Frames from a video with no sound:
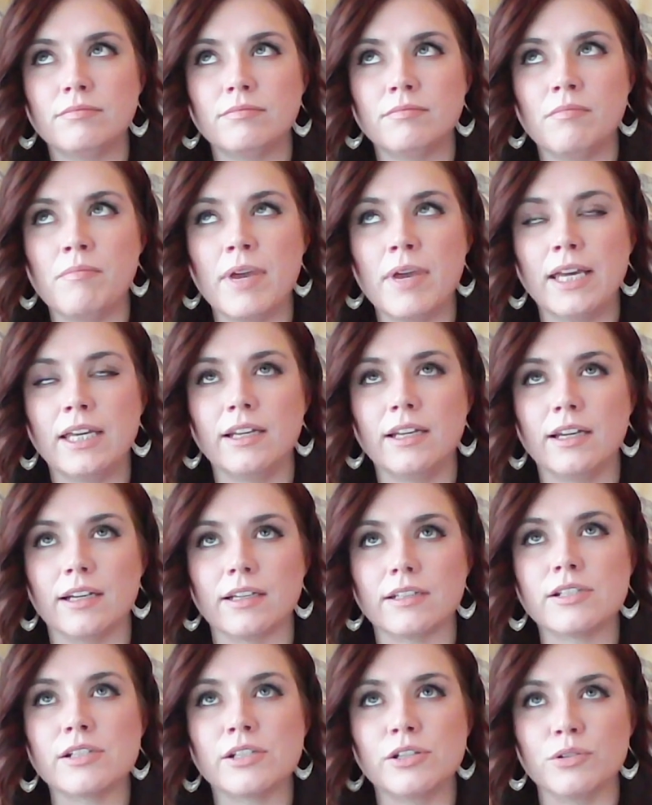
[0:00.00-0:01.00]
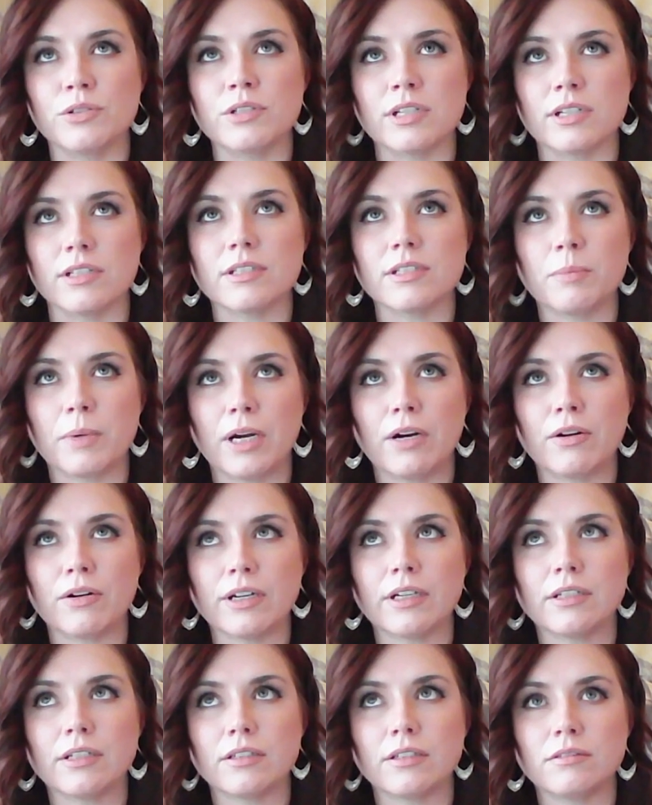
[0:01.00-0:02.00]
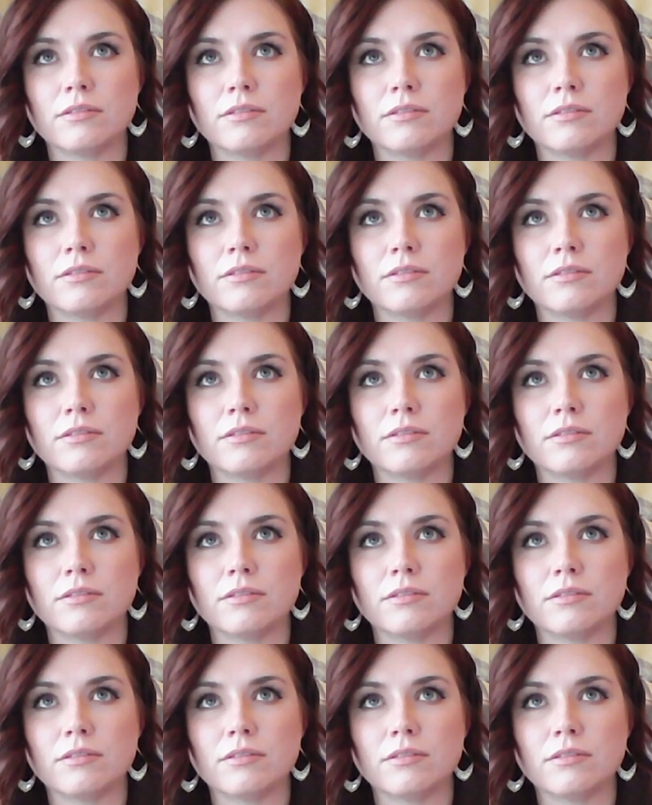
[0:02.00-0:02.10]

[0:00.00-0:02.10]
making excuses about it.